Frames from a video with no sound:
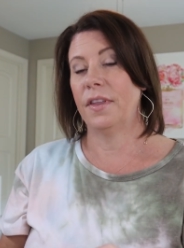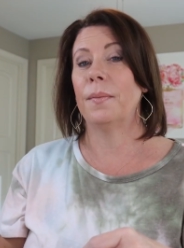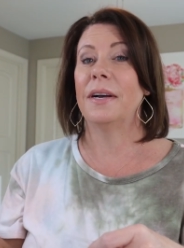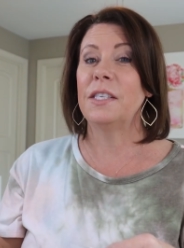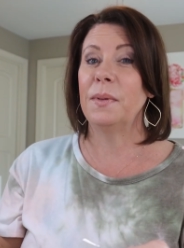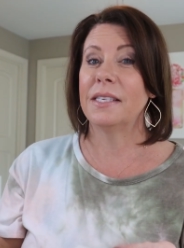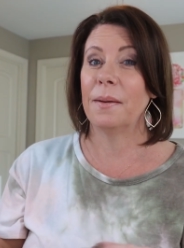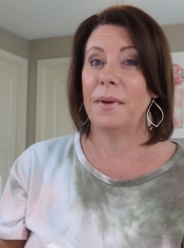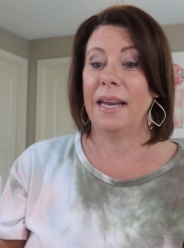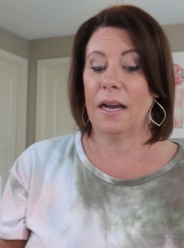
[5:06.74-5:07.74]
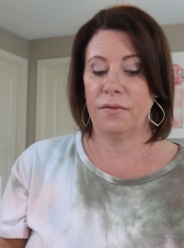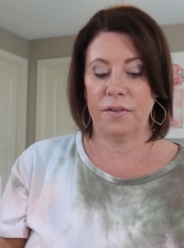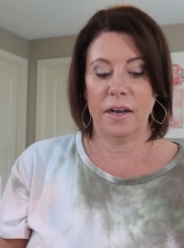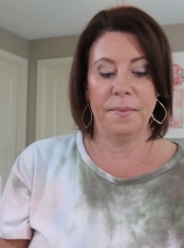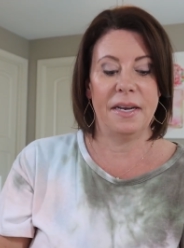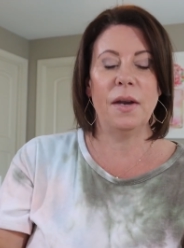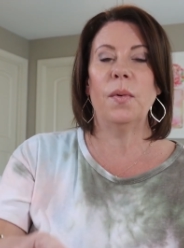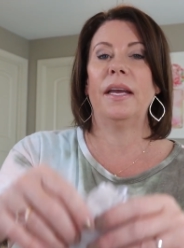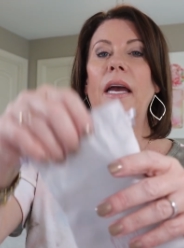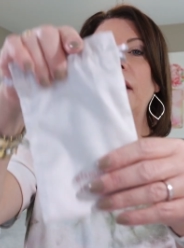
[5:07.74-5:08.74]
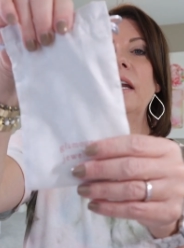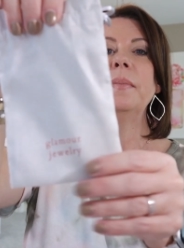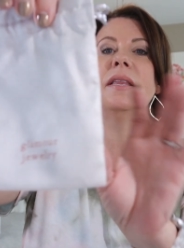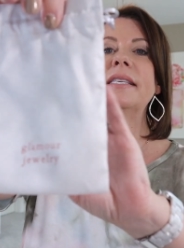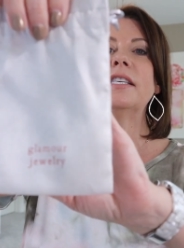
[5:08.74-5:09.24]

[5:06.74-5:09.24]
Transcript: There must be somebody out front. But anyway, yeah, you get them in